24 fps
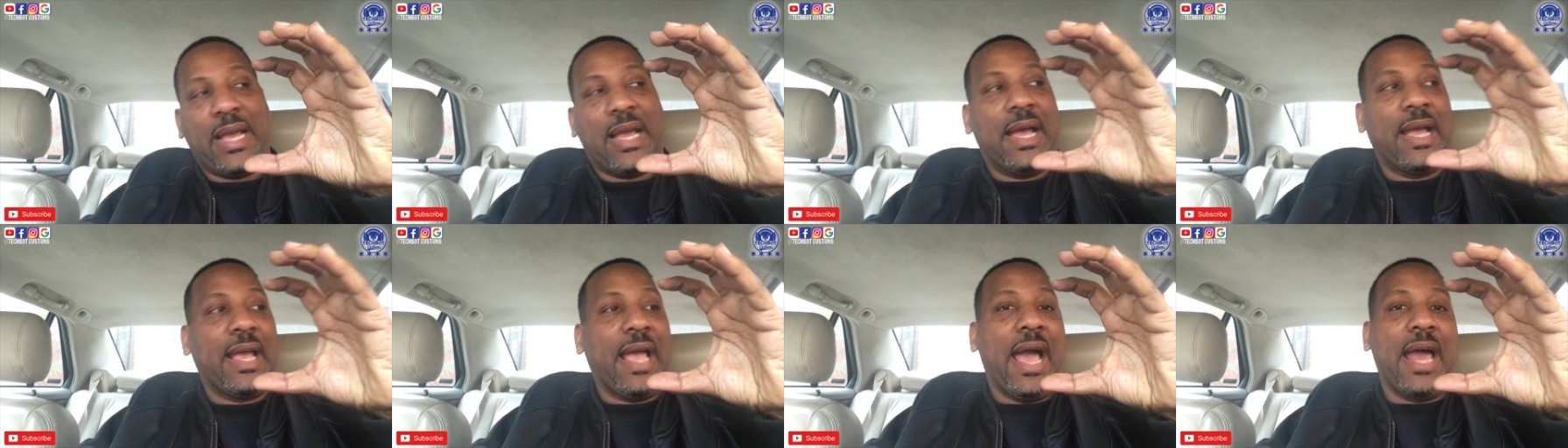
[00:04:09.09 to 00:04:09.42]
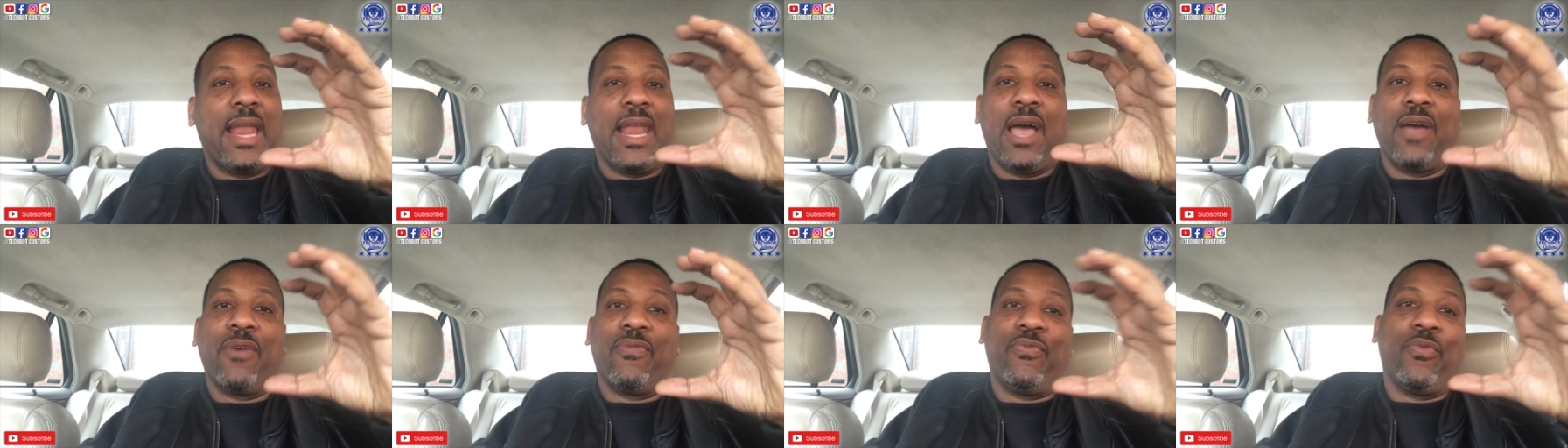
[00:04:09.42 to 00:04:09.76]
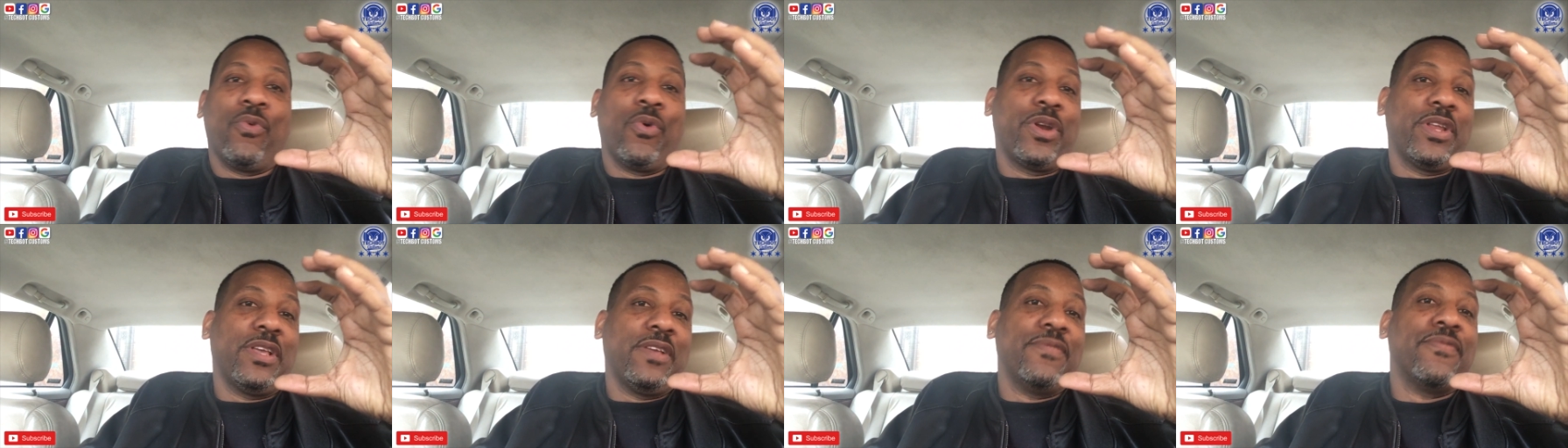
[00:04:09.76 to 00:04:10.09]
I got like
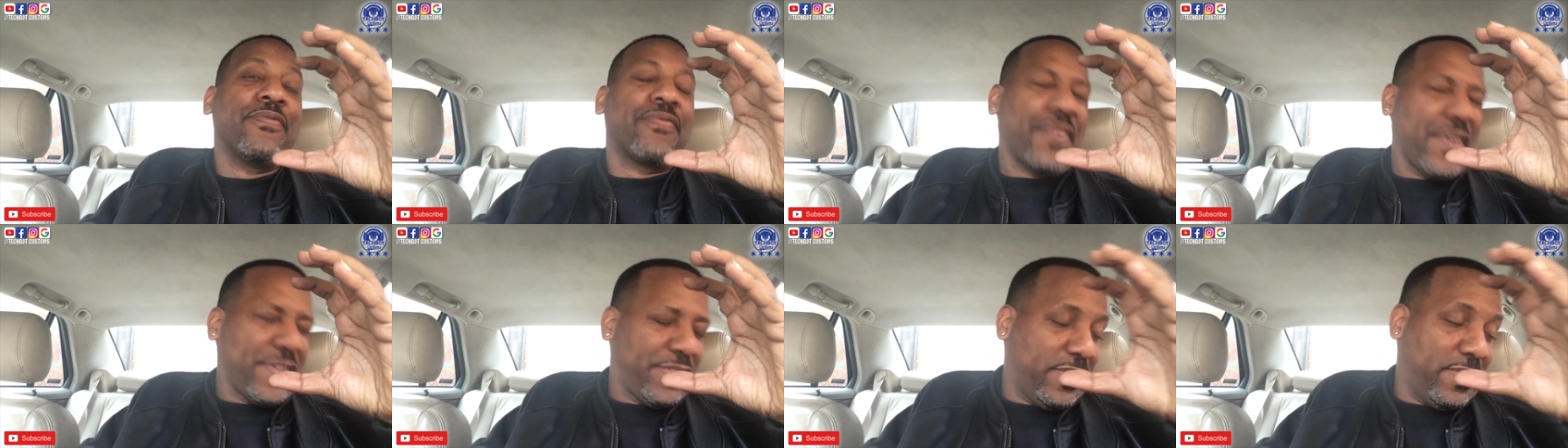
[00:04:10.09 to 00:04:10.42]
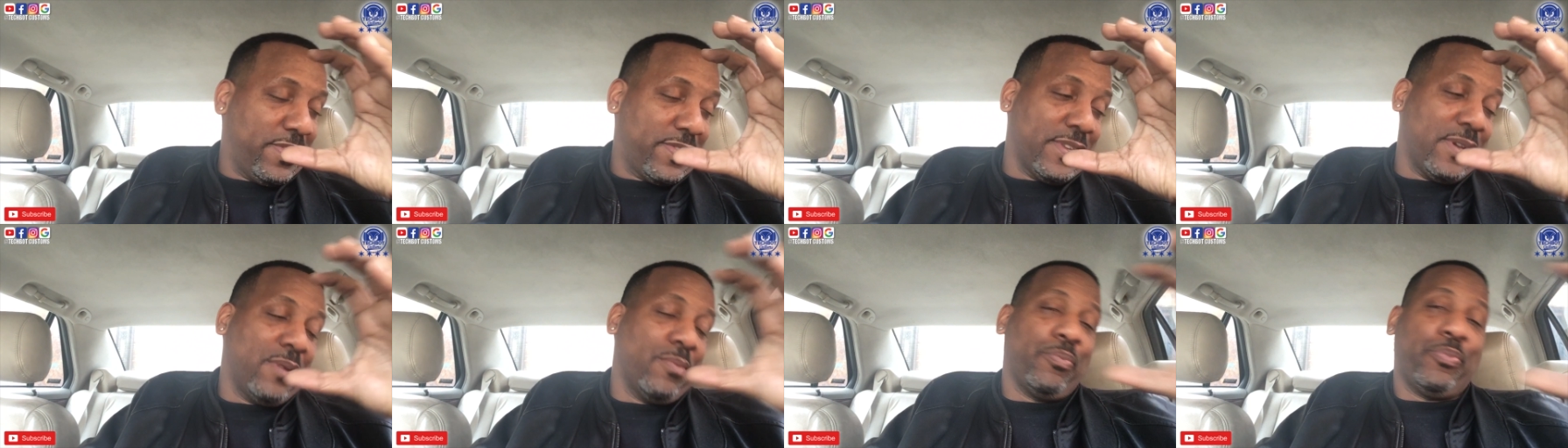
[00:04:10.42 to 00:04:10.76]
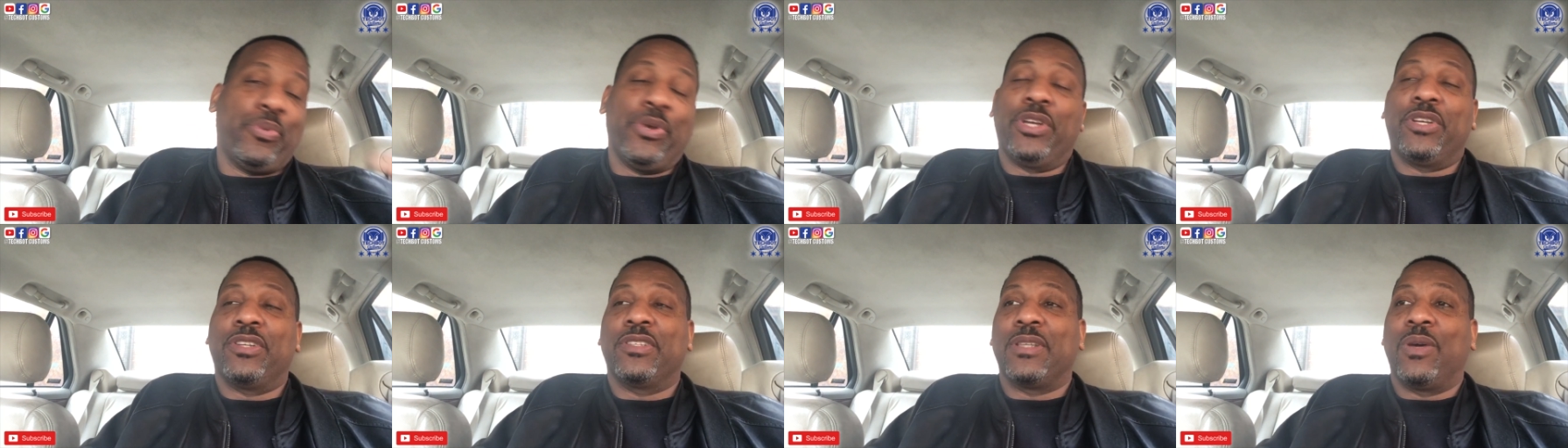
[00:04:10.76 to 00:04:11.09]
40, 50 something
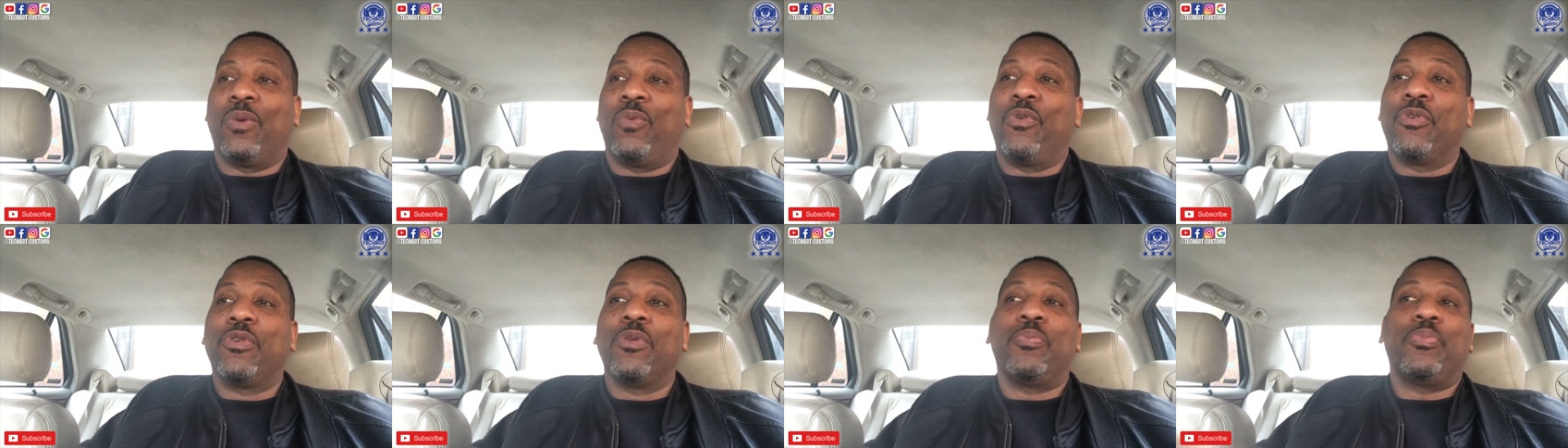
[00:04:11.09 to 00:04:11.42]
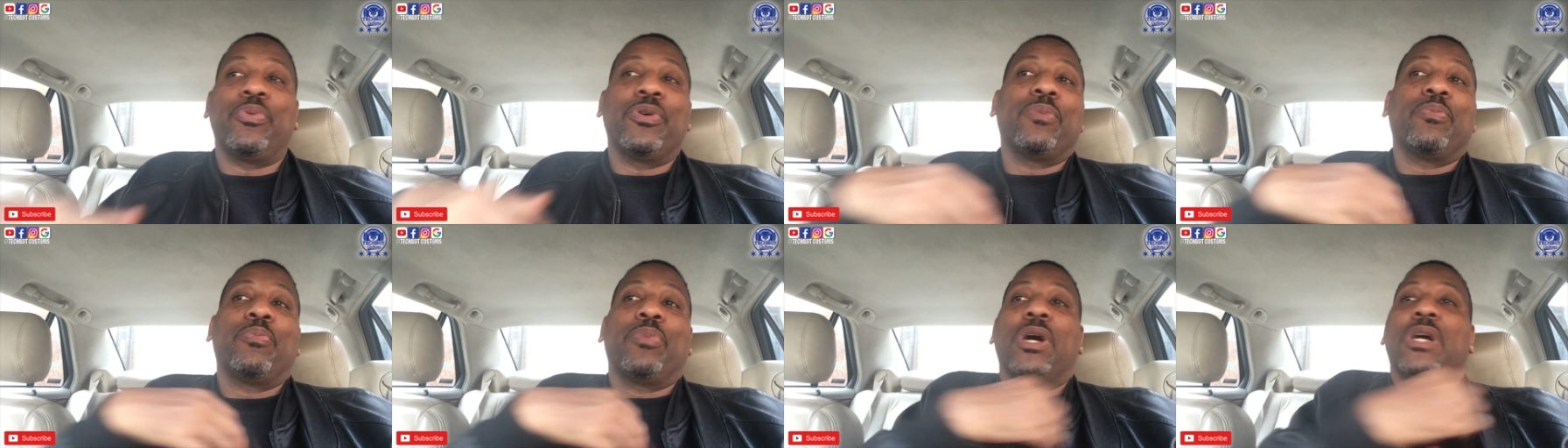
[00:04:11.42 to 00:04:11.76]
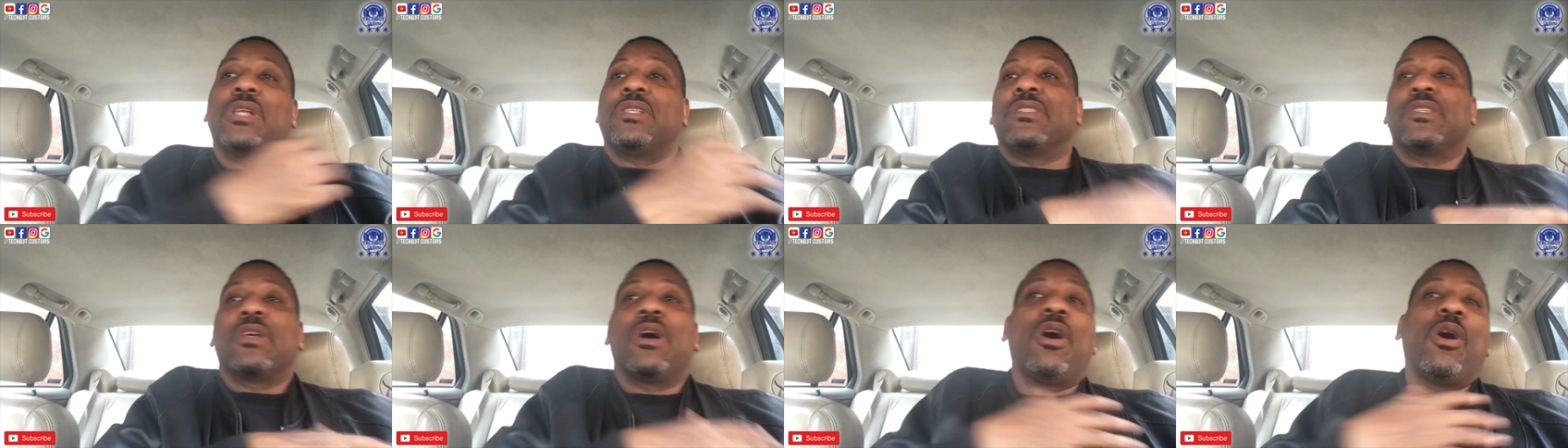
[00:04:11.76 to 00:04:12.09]
pictures. I want to put
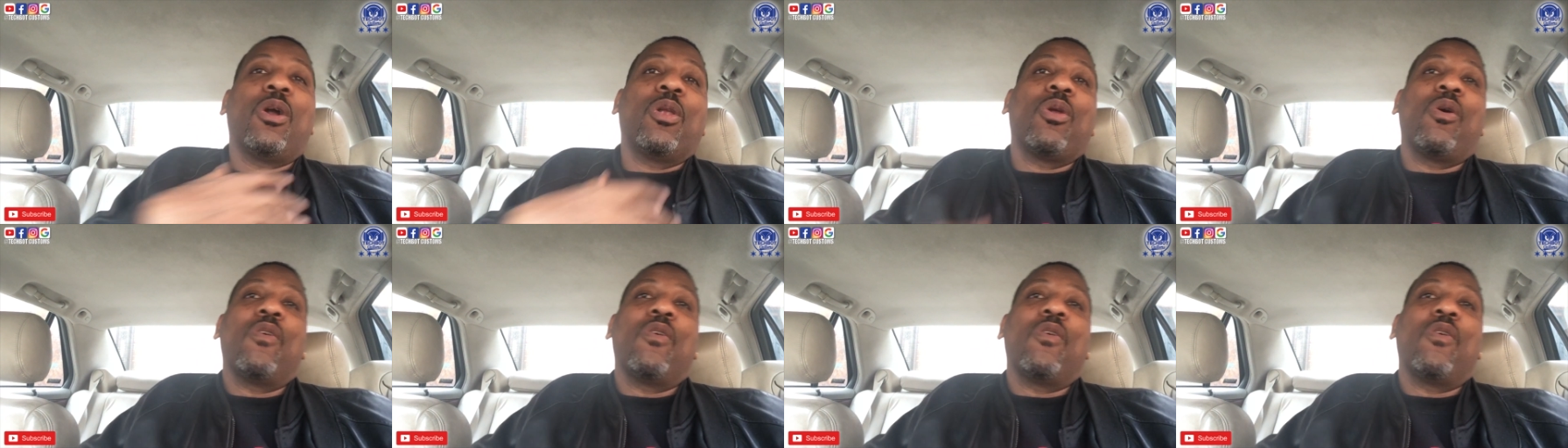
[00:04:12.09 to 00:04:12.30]
buttons all